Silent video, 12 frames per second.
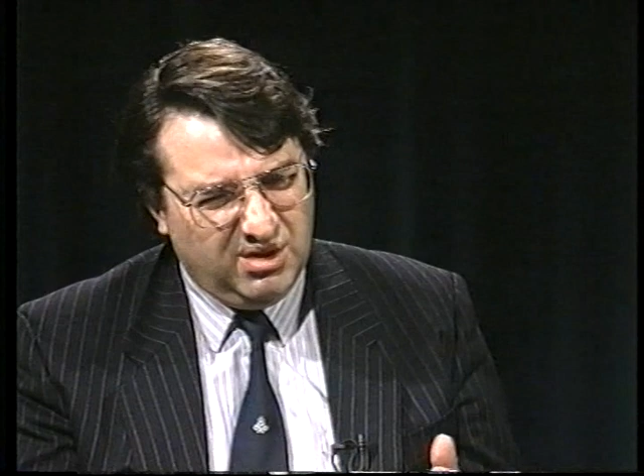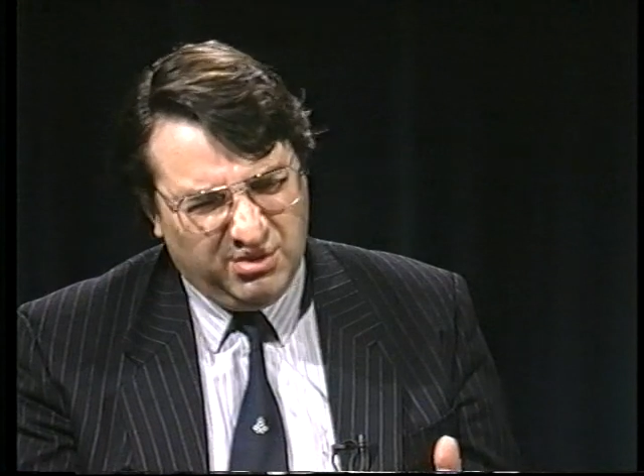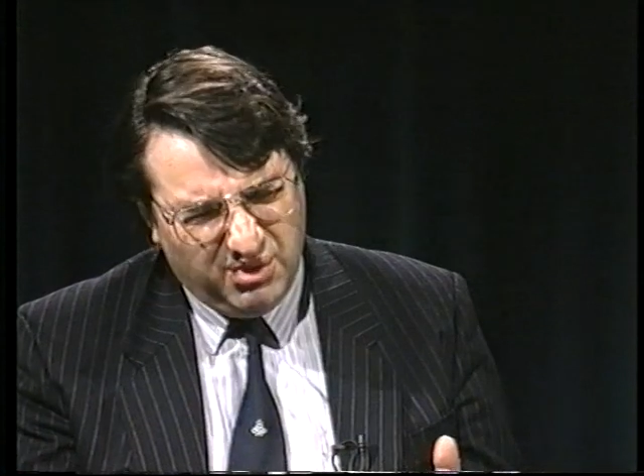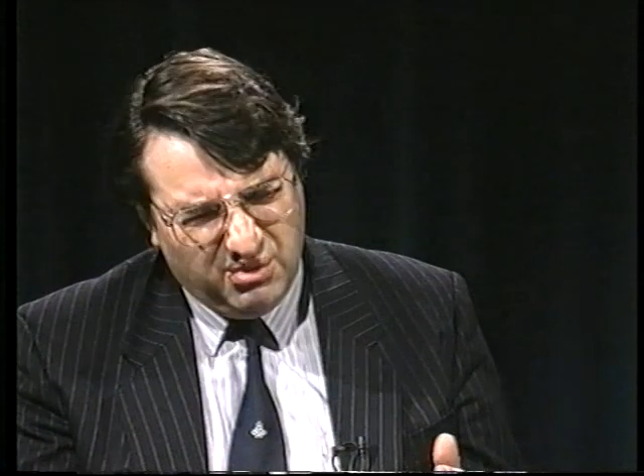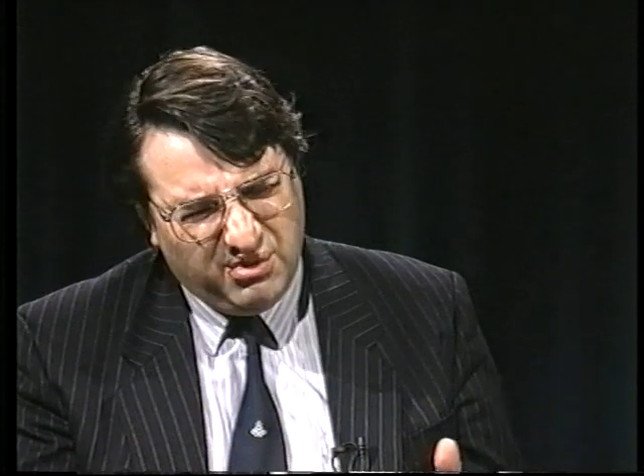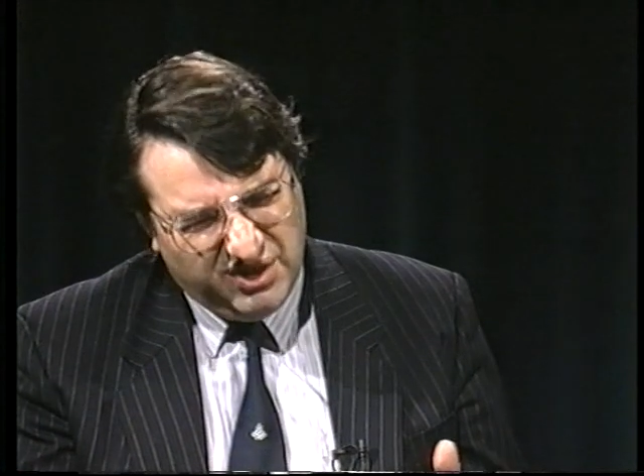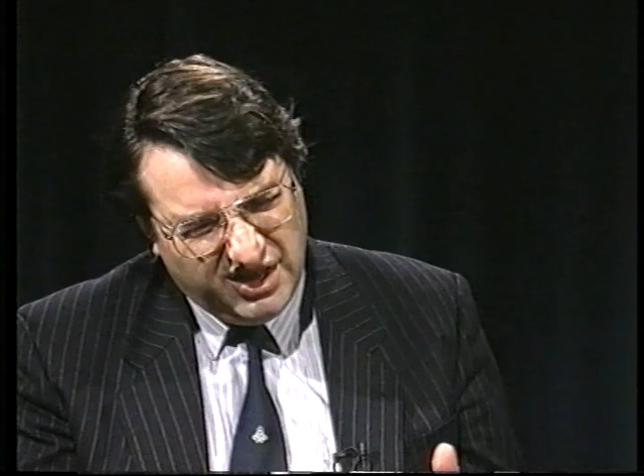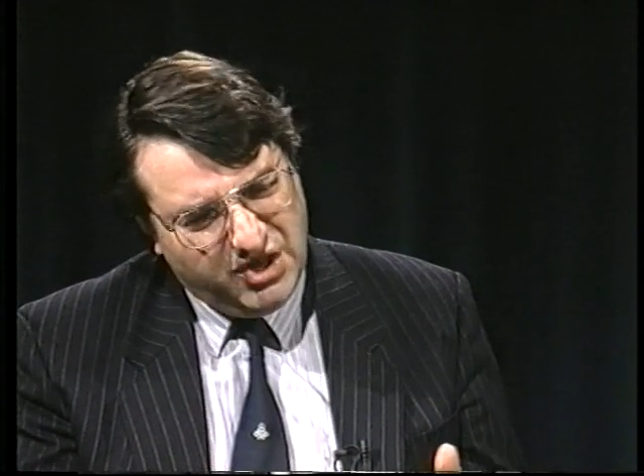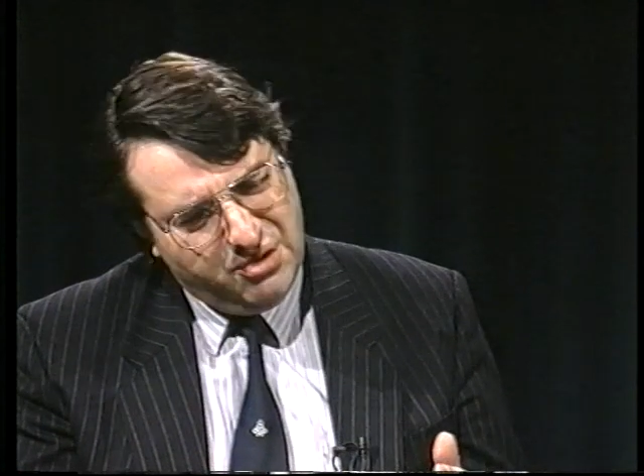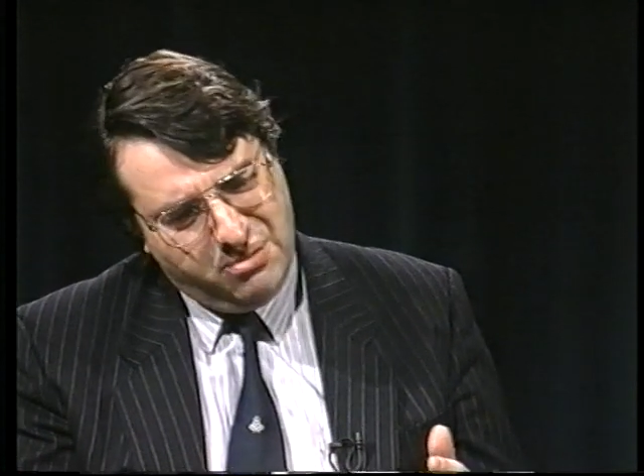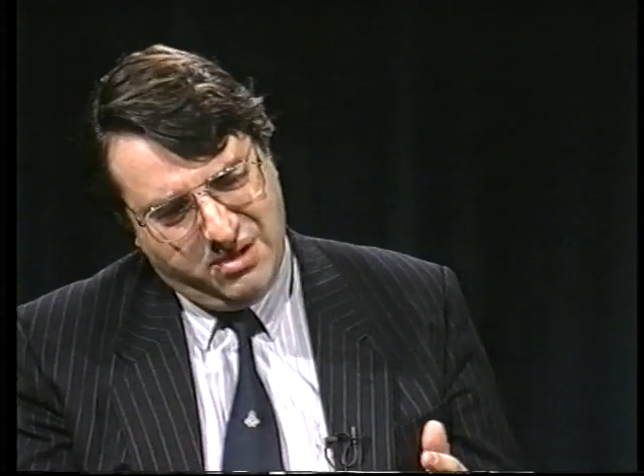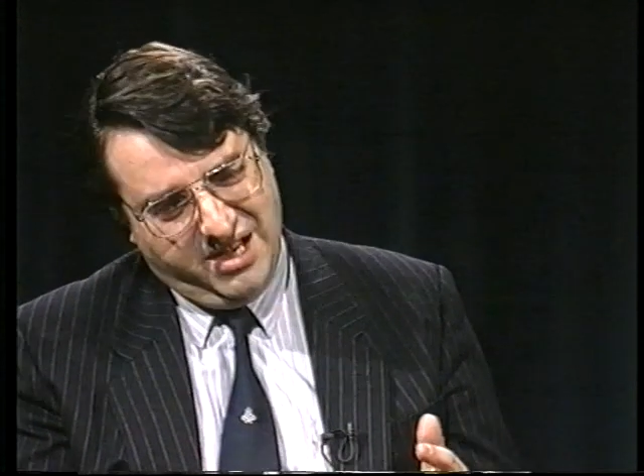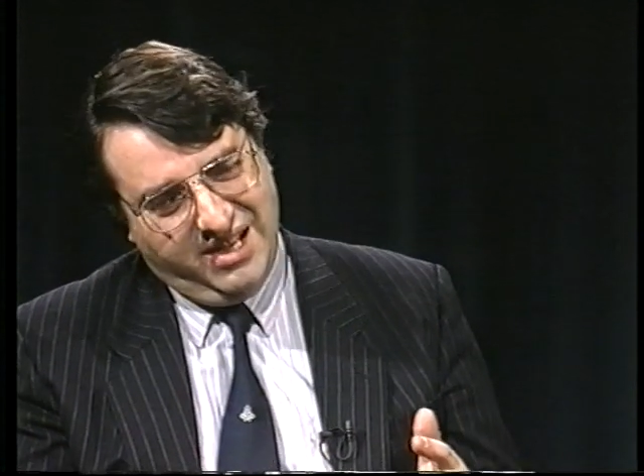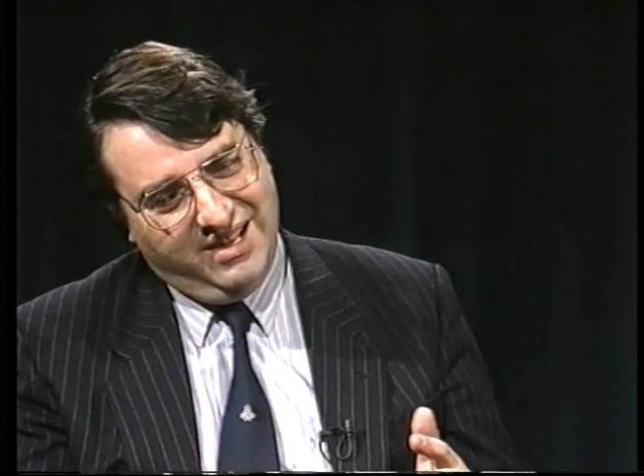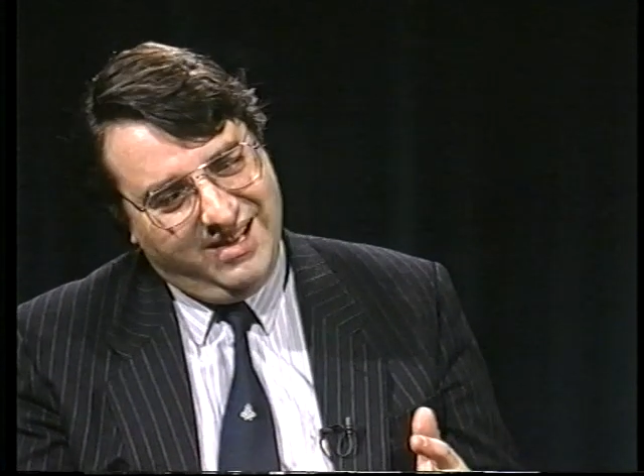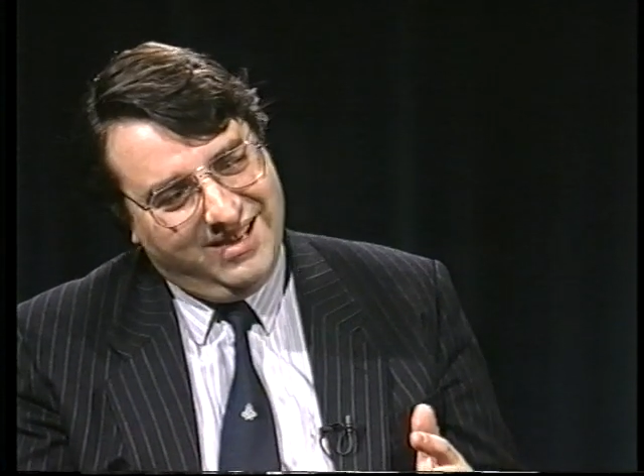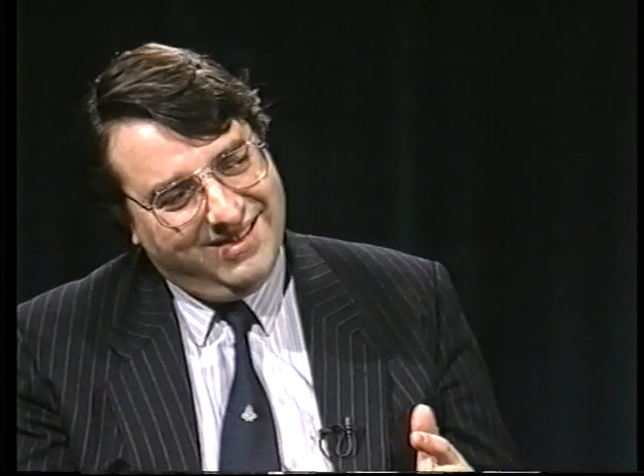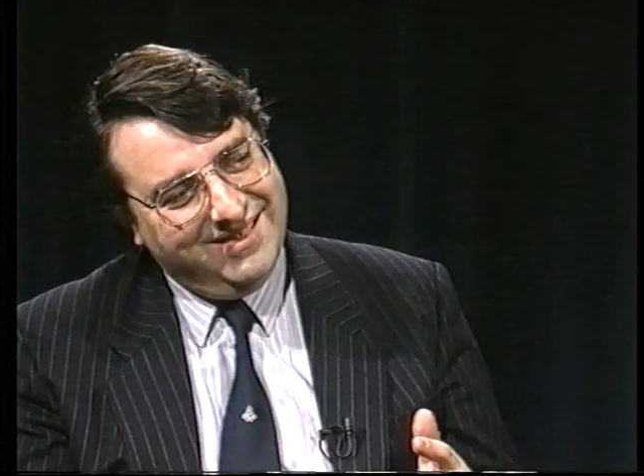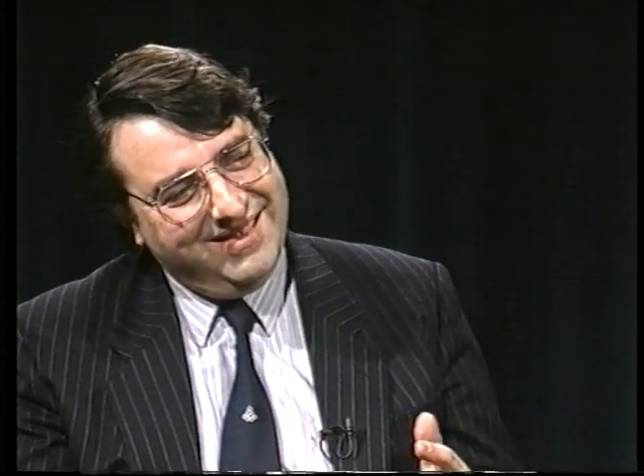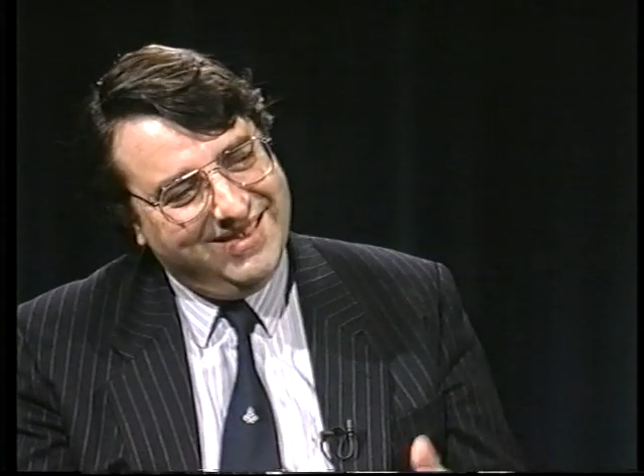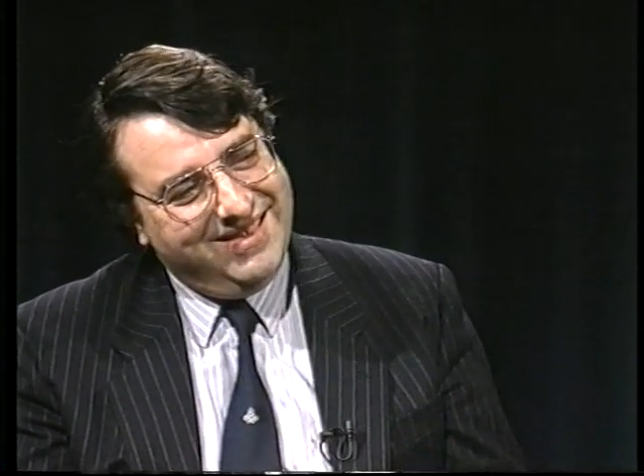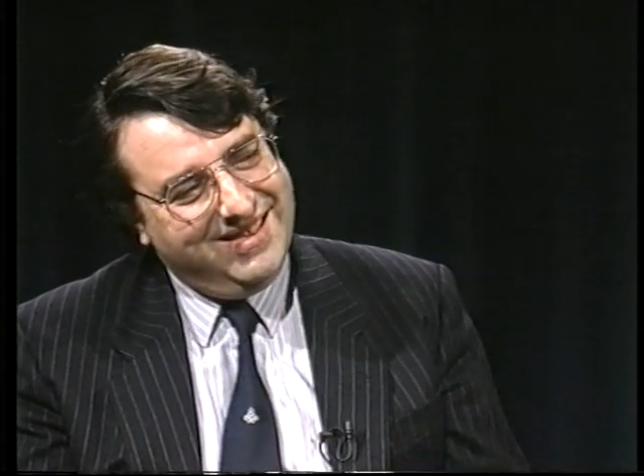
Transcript: Well, you already knew that. mm,